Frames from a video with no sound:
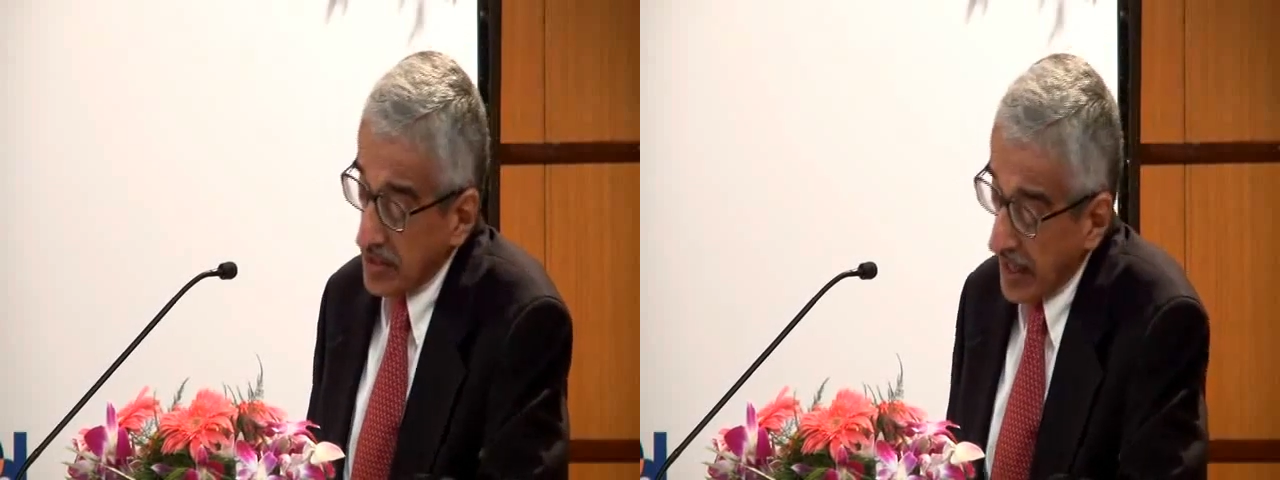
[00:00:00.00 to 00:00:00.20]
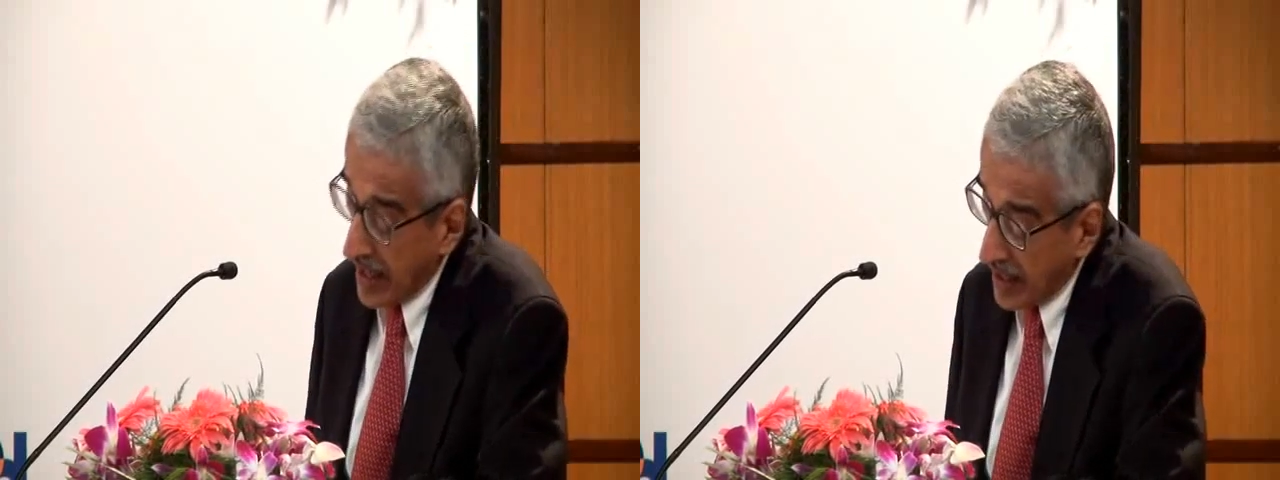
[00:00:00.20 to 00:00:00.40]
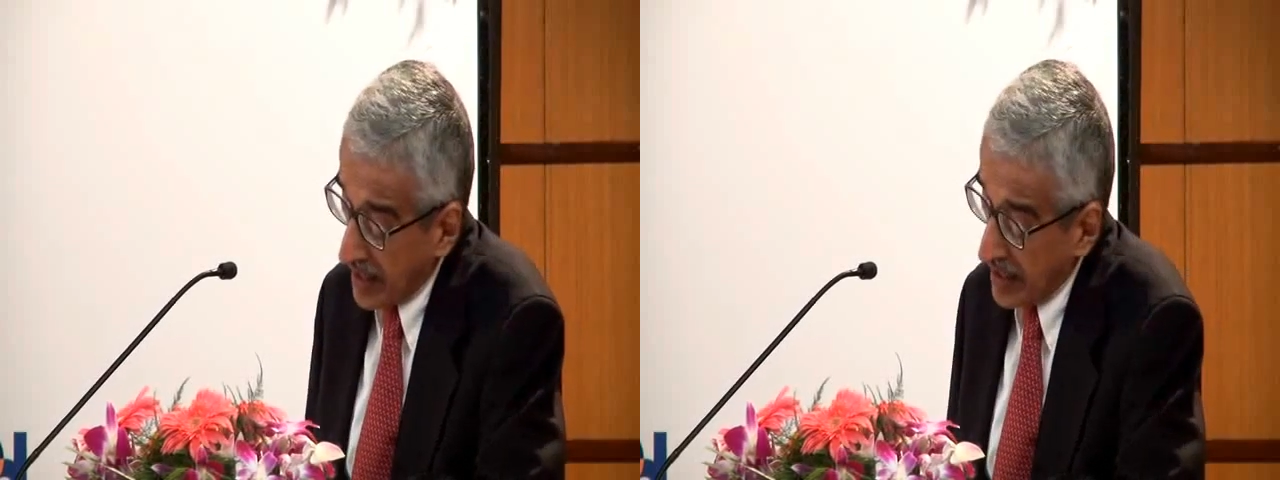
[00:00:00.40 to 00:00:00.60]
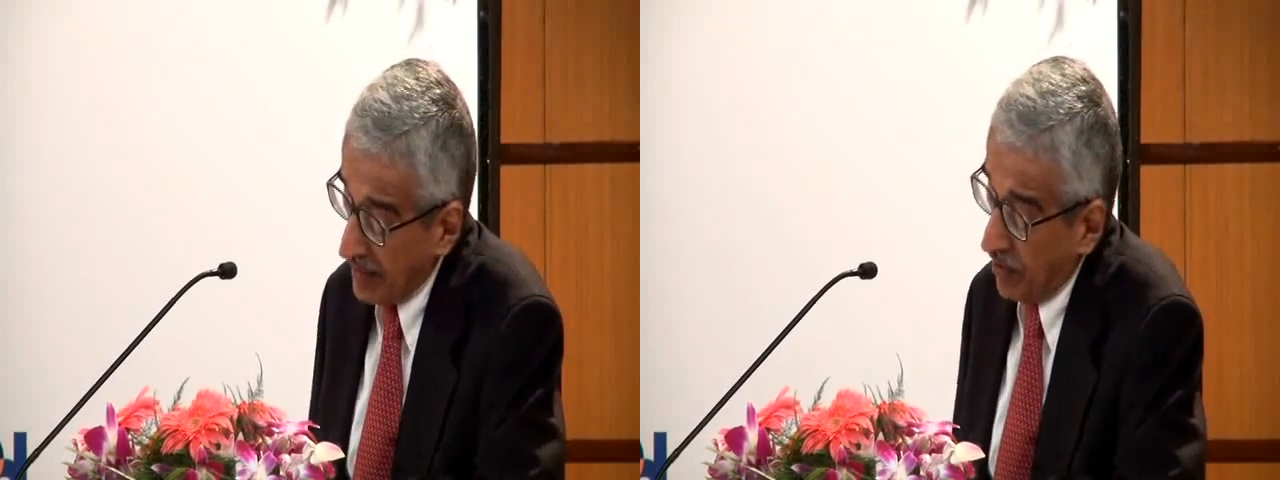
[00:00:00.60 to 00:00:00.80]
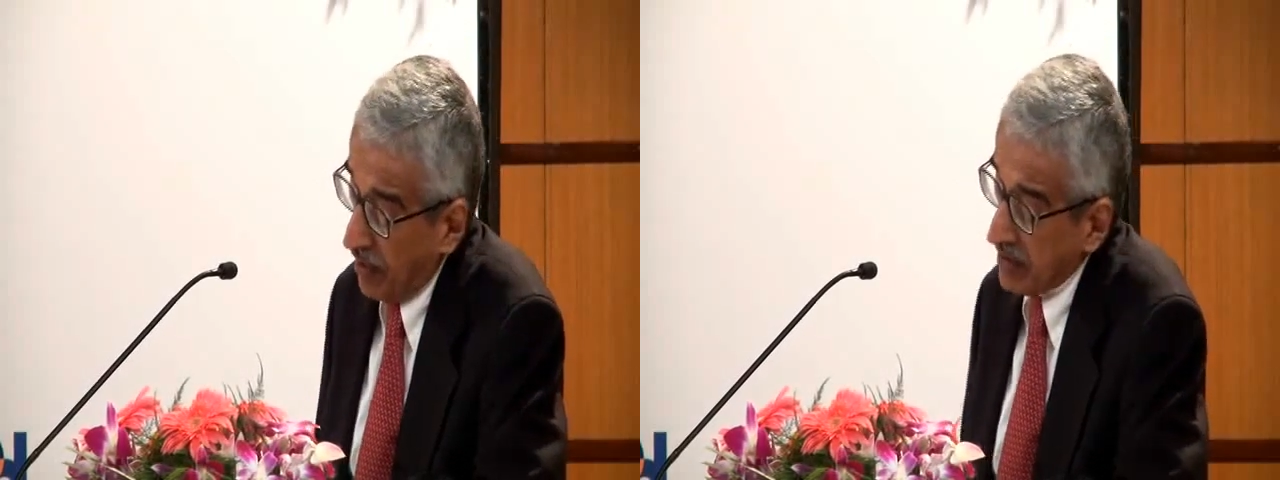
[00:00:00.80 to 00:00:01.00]
are not
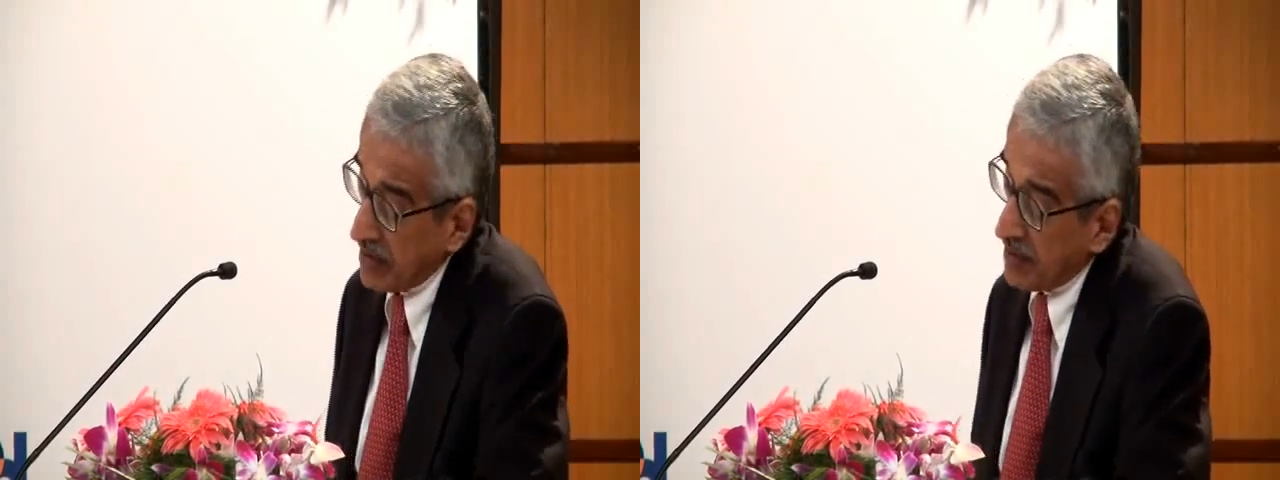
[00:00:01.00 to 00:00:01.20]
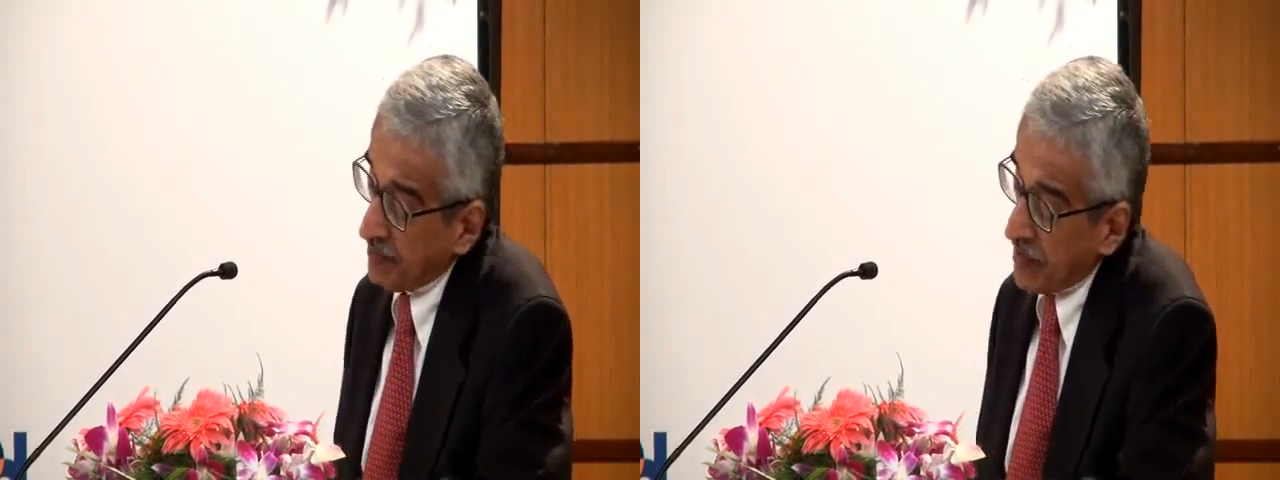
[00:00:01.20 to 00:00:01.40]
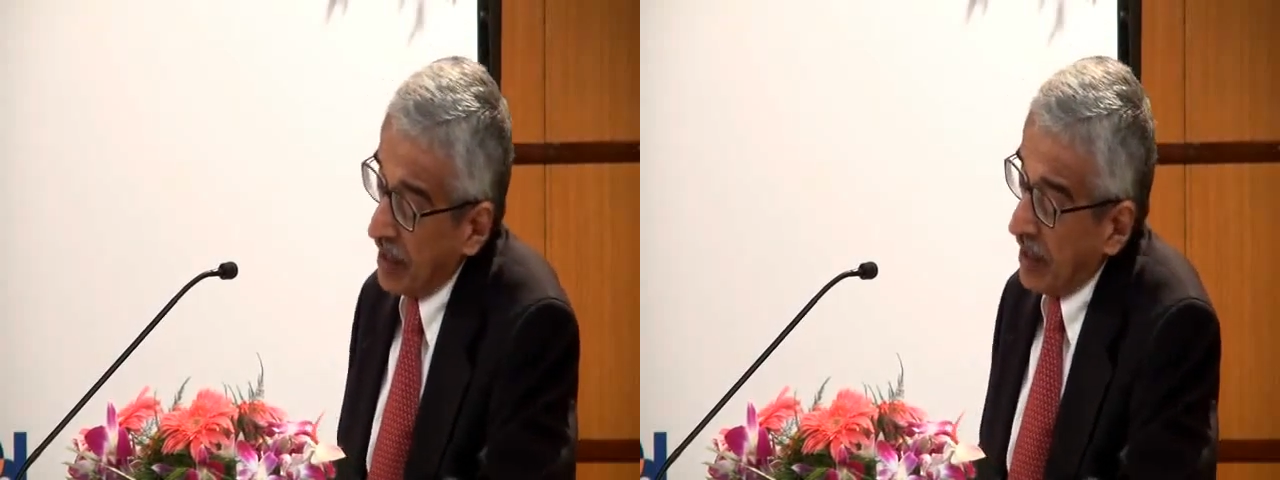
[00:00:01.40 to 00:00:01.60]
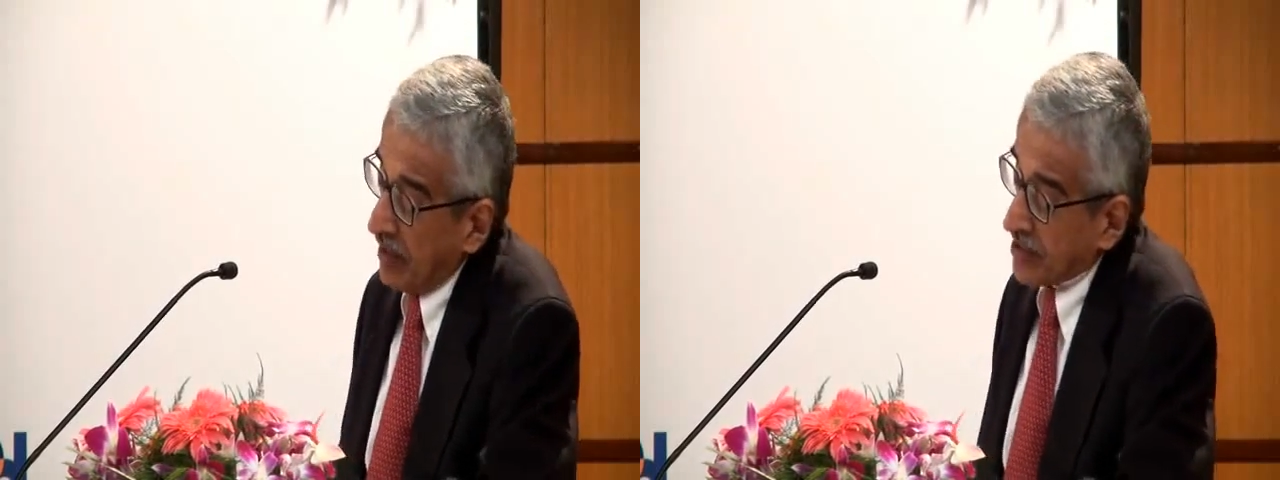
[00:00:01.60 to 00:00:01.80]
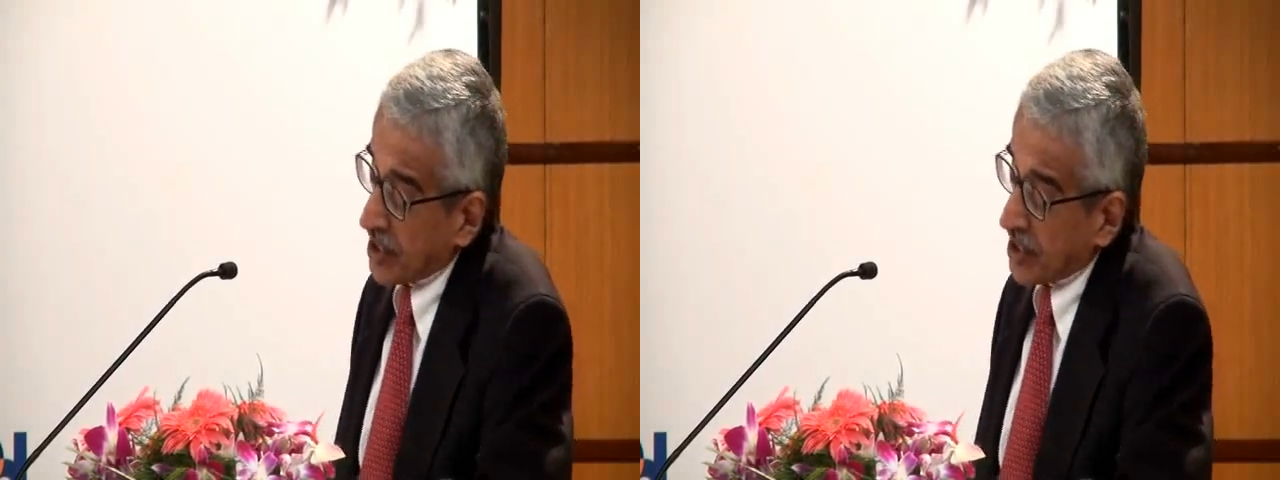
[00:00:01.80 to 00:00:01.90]
directly involved,